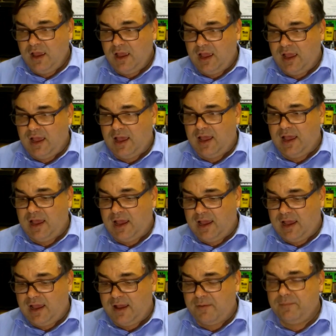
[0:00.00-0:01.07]

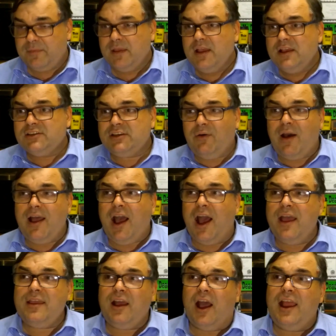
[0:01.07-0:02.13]
So
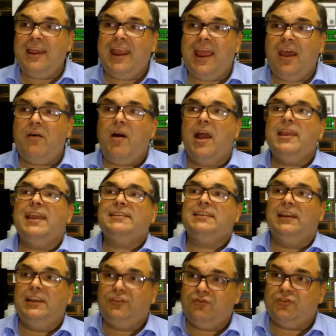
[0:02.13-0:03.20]
I now get the
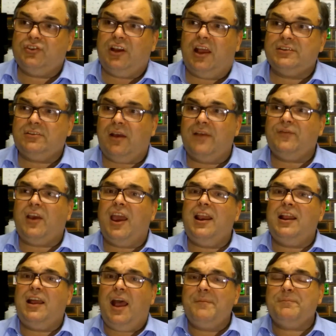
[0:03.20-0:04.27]
literature. So
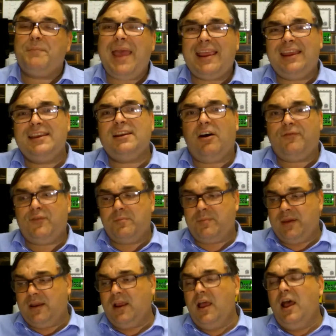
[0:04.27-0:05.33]
I'm backing off a
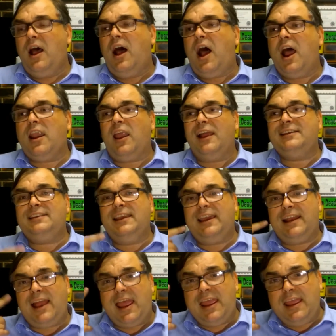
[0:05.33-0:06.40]
bit. I'd like to get
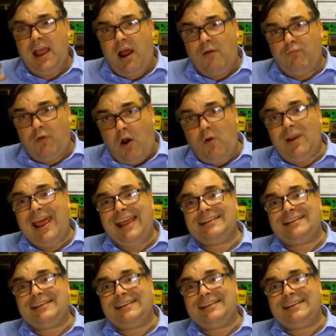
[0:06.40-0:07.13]
a Rolex